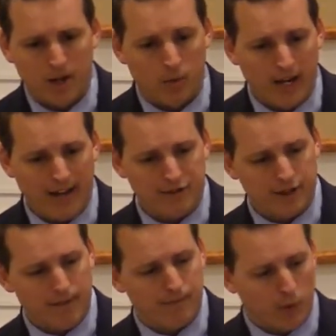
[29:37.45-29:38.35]
We have
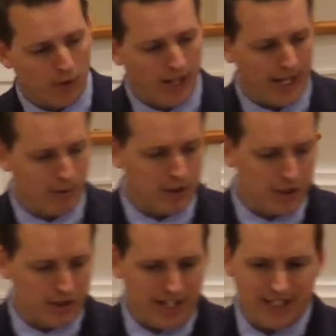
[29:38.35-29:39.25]
some foreign
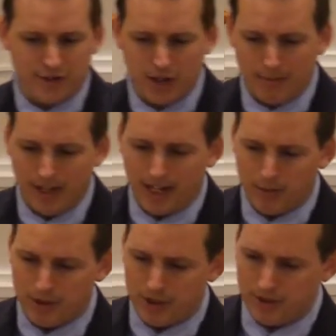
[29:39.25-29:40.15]
languages in some
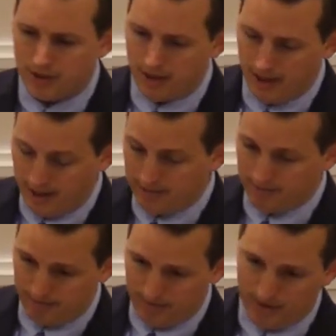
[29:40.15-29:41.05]
languages, in
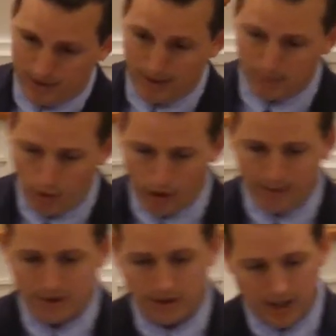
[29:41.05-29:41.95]
some
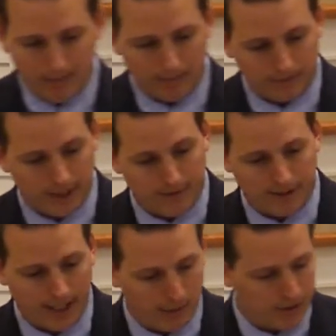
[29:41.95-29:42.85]
programs in some
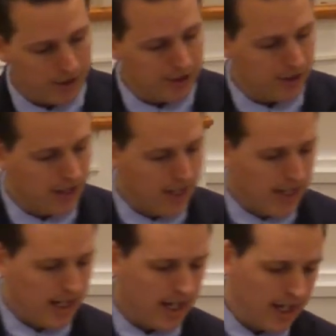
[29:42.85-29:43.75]
different languages.
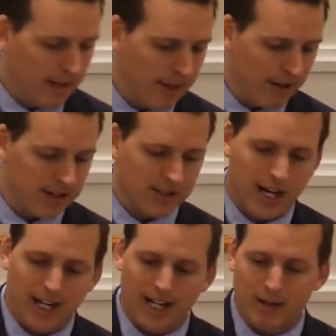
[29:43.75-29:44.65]
American
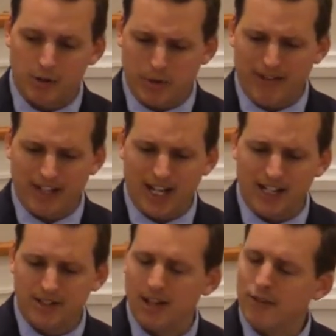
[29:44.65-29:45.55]
Sign Language, we have a lot
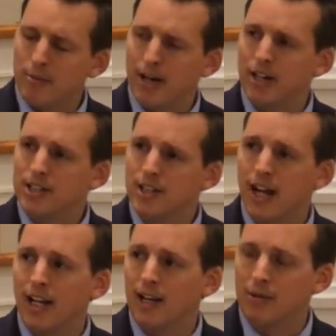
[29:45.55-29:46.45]
of stuff in American
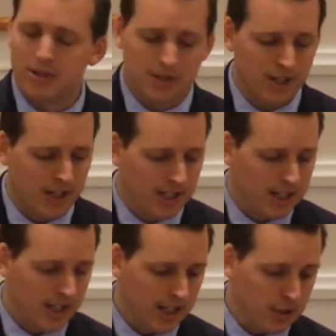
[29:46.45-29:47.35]
Sign Language.
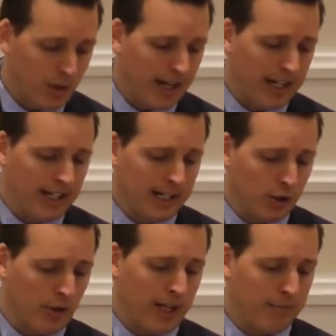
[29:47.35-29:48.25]
Swahili,
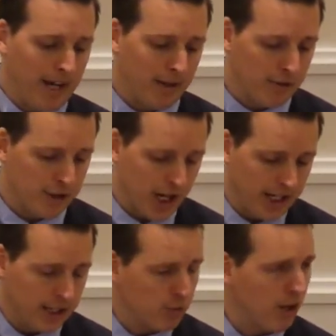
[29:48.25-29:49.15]
Korean, Mandarin,
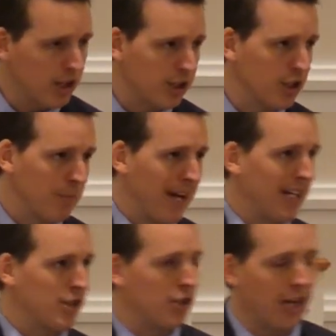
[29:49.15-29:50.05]
Chinese, Russian,
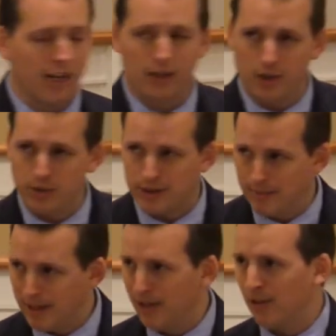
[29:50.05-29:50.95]
Spanish, Telugu,
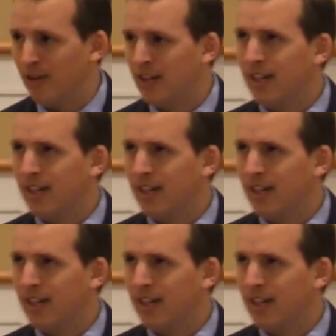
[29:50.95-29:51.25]
Tamil.